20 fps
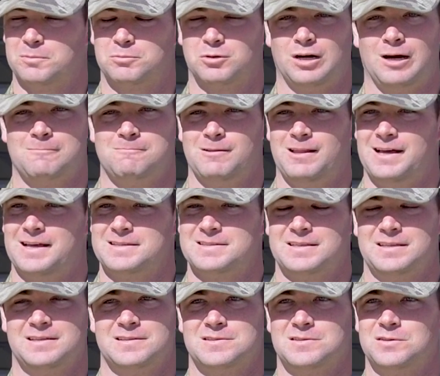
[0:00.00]
the prop
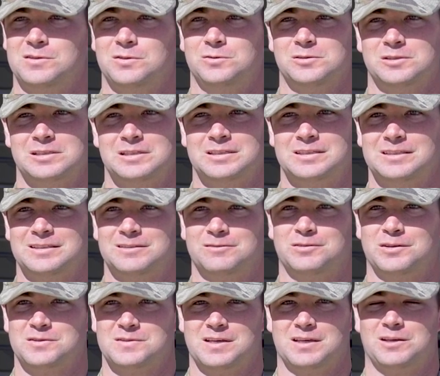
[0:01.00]
blast hits you and it
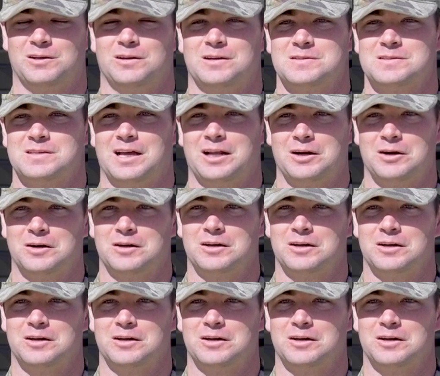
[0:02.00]
feels like you're inside a